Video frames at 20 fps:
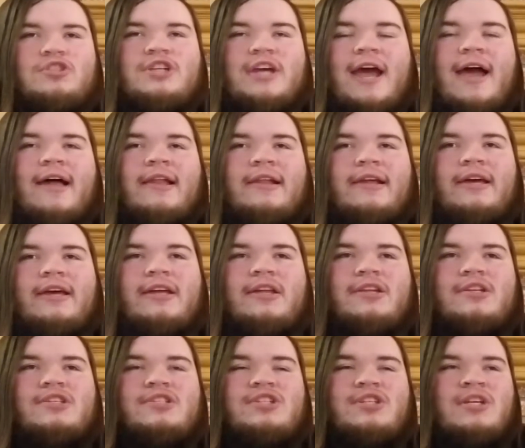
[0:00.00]

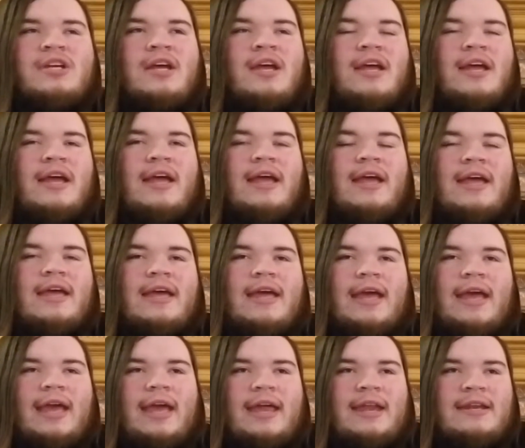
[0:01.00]
challenge
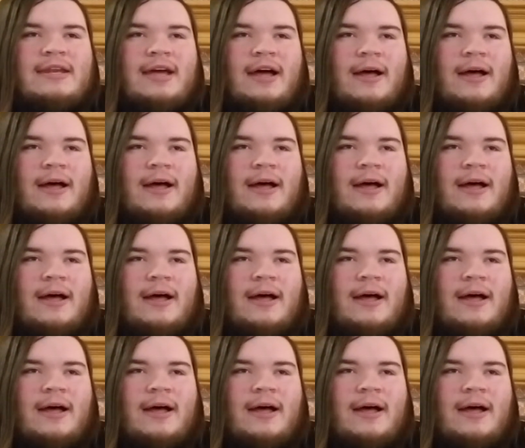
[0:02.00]
and